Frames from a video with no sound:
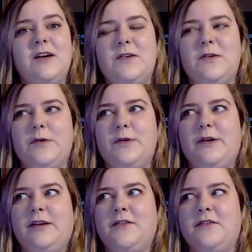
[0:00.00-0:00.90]
or
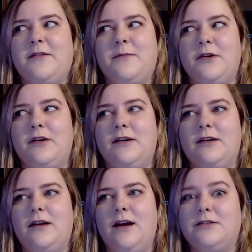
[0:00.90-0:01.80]
even if I'm going to
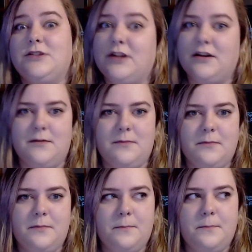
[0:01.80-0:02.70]
actually end up
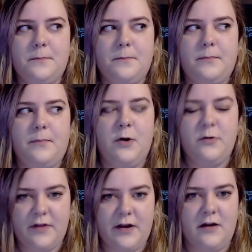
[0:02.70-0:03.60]

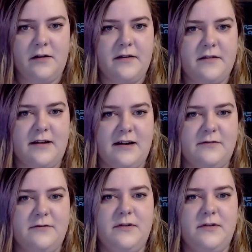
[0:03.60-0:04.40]
posting all this stuff.